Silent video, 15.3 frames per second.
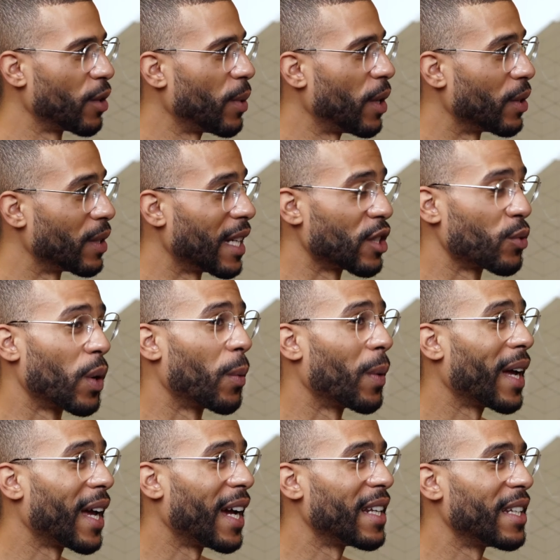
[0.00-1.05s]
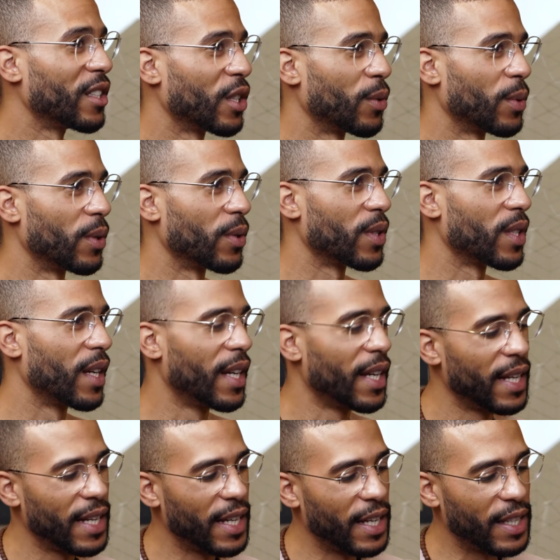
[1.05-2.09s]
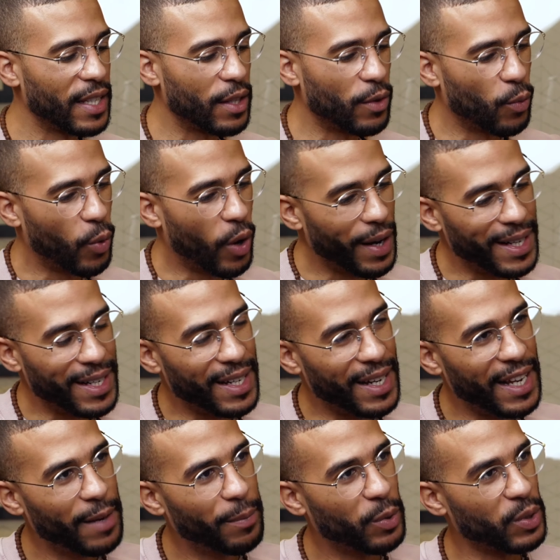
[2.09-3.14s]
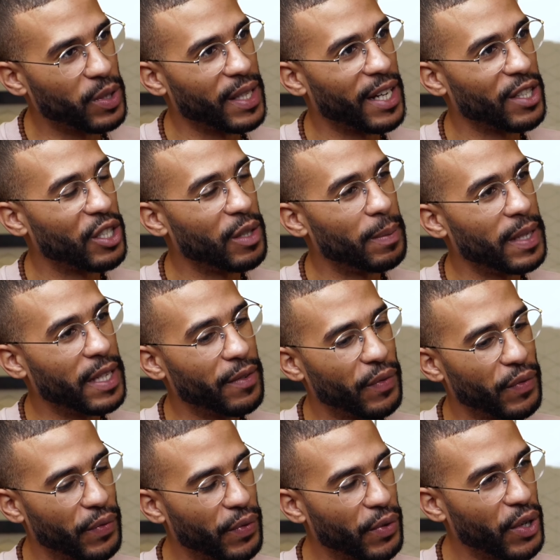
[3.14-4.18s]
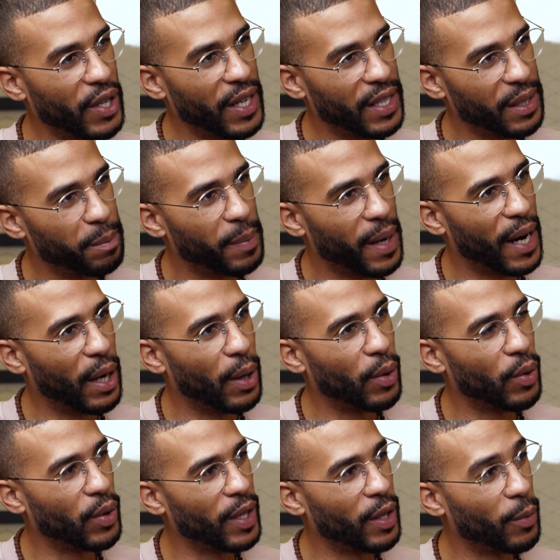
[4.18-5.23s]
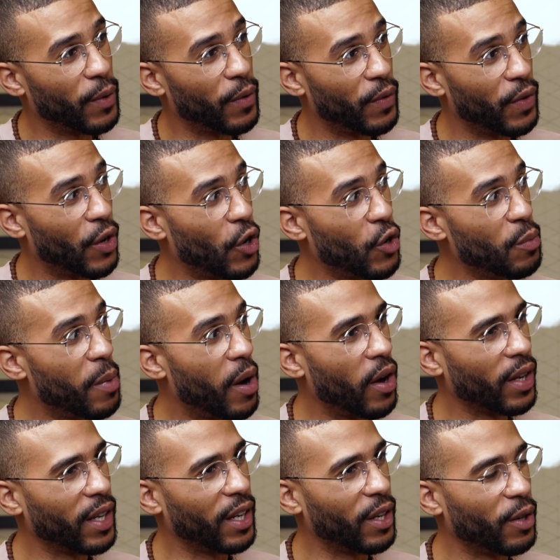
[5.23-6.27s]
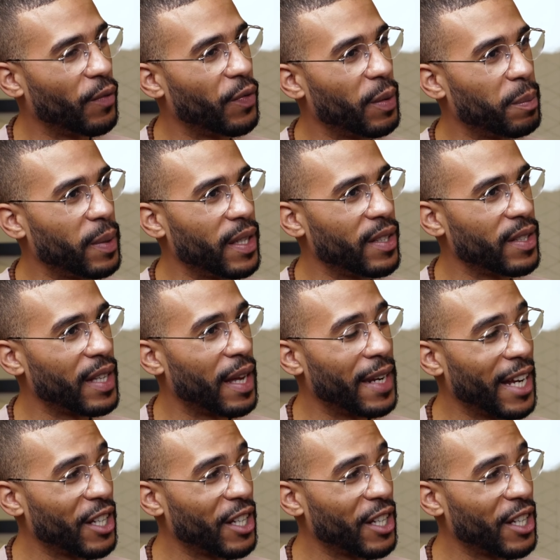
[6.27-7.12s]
the world. That's where we're heading towards. What enables that to be free and empowering with no marking of the beast and